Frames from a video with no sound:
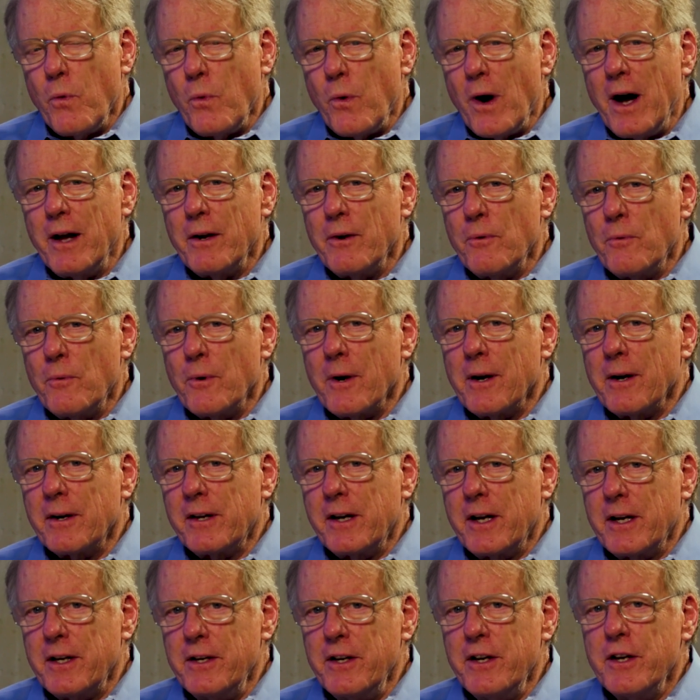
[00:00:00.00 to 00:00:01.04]
what were
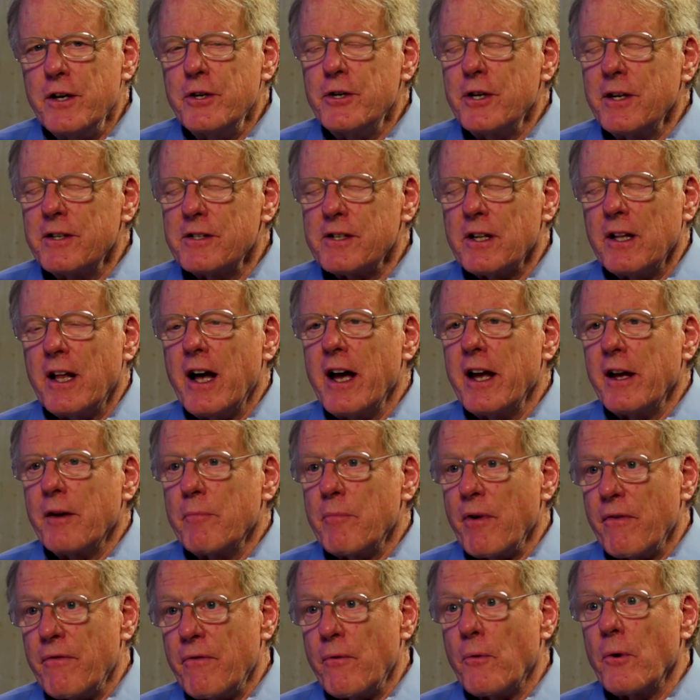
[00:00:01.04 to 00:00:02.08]
conditions
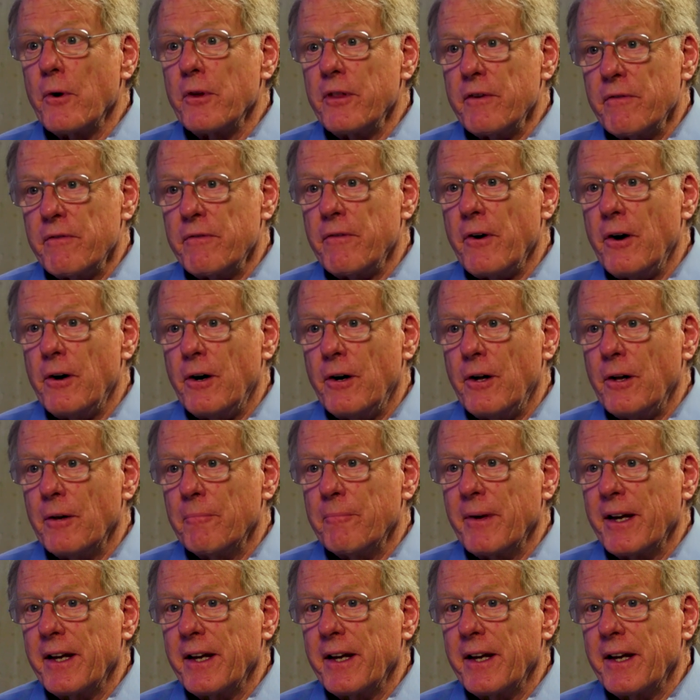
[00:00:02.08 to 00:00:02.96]
like before the fall mm-hmm.